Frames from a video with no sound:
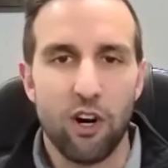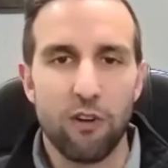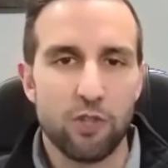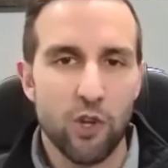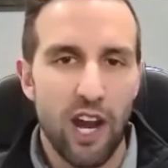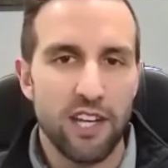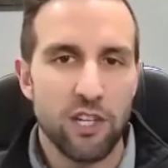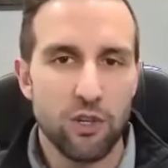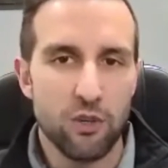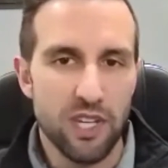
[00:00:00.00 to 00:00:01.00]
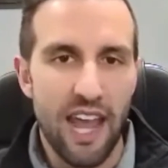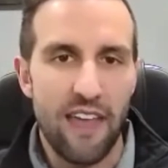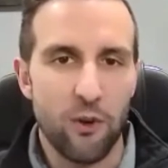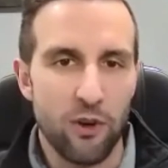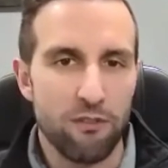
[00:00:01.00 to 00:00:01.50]
all try to
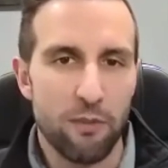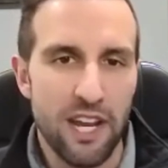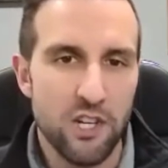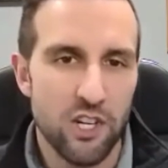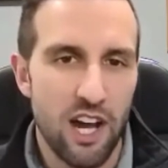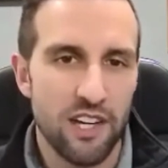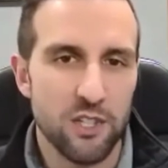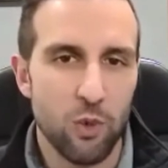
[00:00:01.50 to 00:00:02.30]
gather information on as